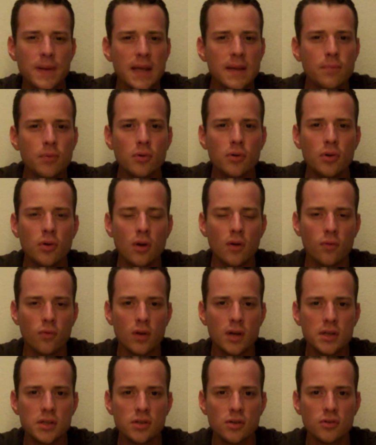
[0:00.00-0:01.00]
people who have
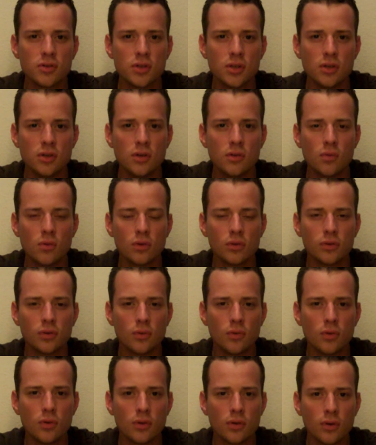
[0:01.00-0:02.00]
researched the New World
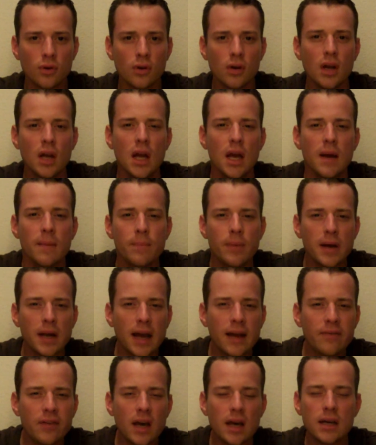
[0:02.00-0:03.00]
Order, but
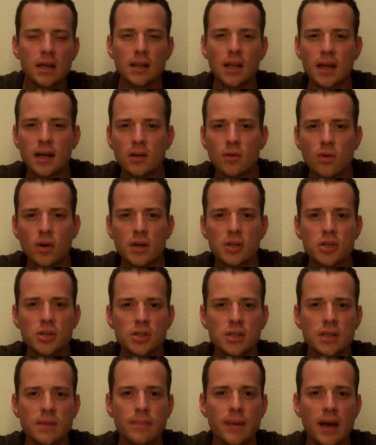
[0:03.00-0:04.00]
I've gotten a lot of
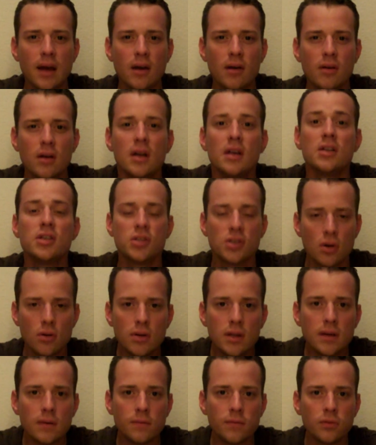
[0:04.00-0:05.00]
questions about
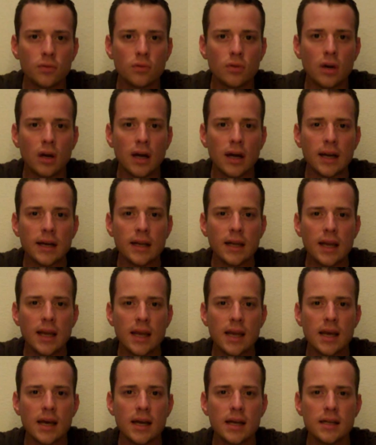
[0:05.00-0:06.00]
sodium fluoride,
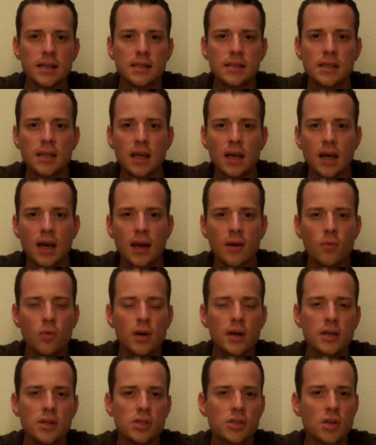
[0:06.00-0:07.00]
and I
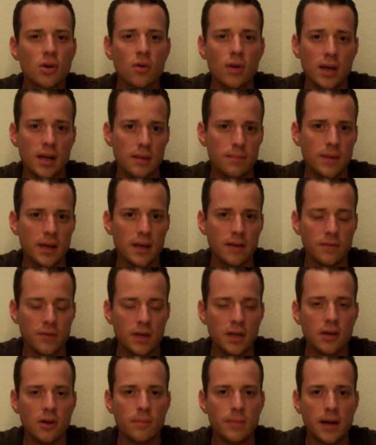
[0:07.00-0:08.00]
want to just go ahead and make a
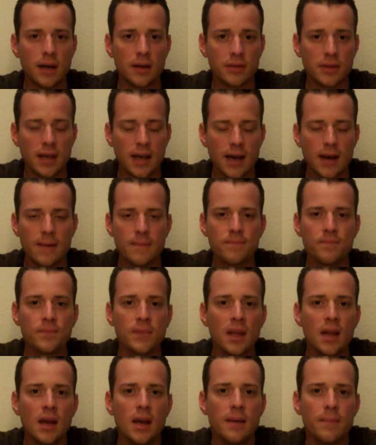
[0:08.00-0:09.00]
video about that.
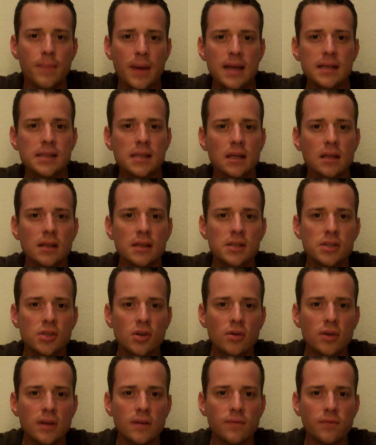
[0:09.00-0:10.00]
Basically,
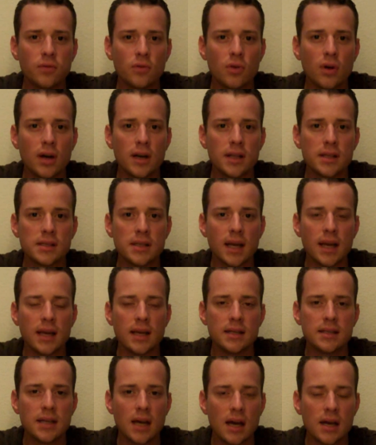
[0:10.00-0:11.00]
sodium fluoride is
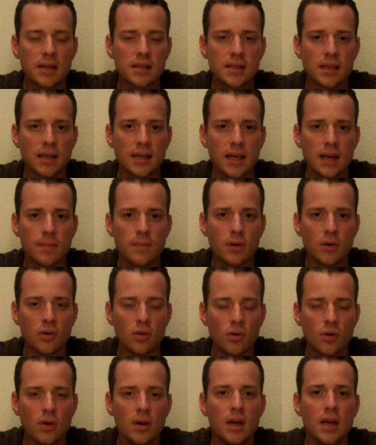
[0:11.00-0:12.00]
a toxic
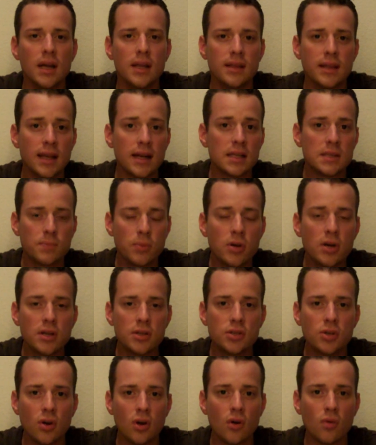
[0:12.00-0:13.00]
chemical that is put
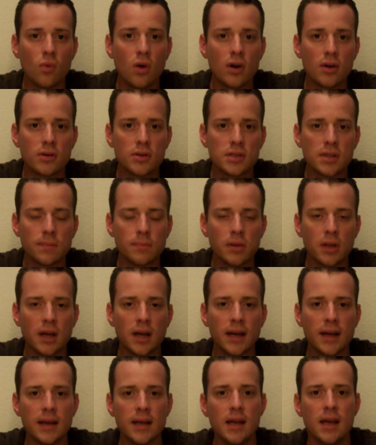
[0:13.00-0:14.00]
into our water
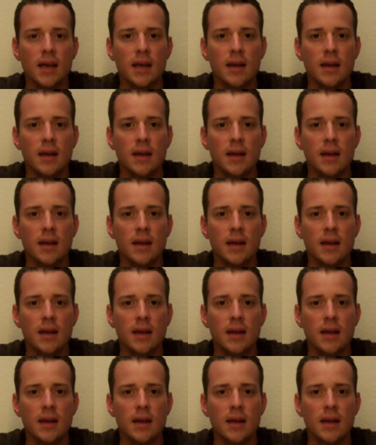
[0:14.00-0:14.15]
supply.